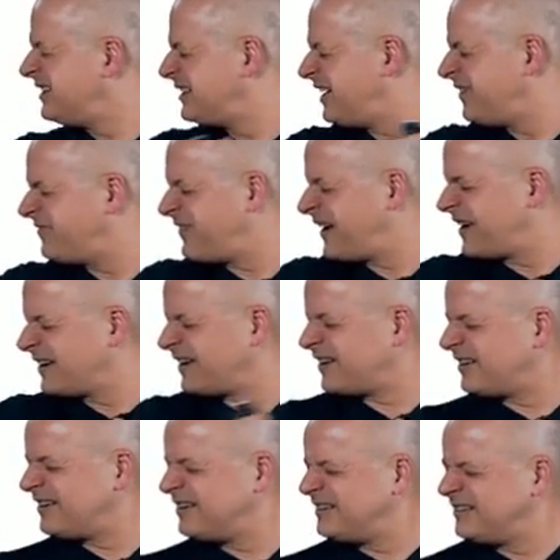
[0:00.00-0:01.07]
a
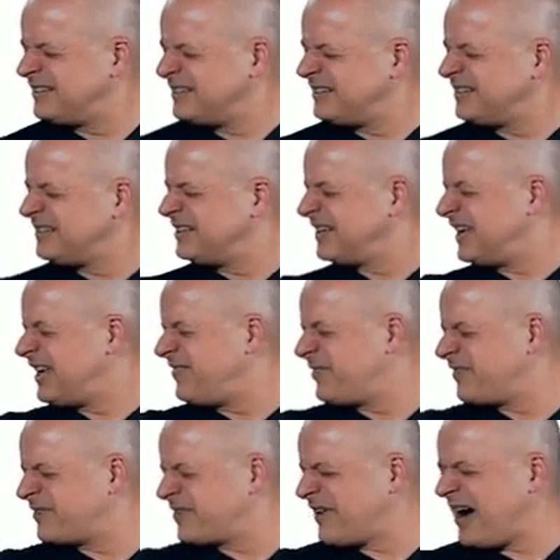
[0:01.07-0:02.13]
finger even
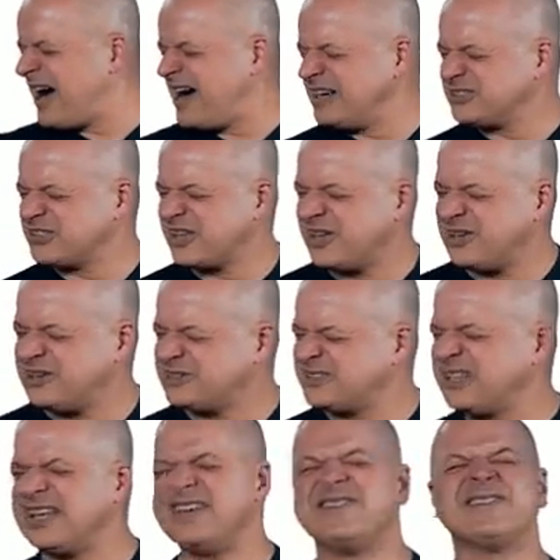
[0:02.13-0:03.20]
with your eyes closed,
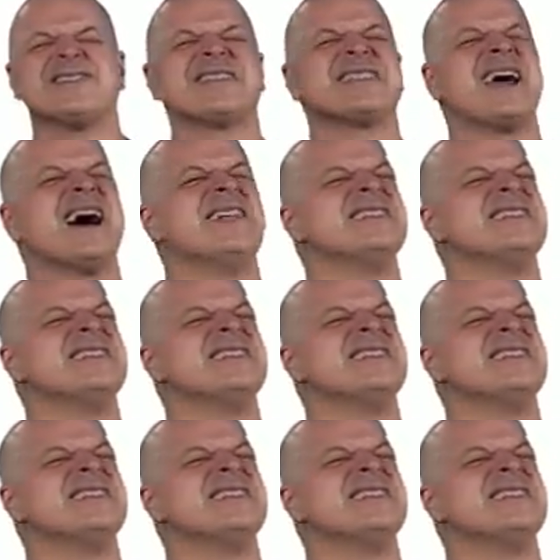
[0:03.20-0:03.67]
even with not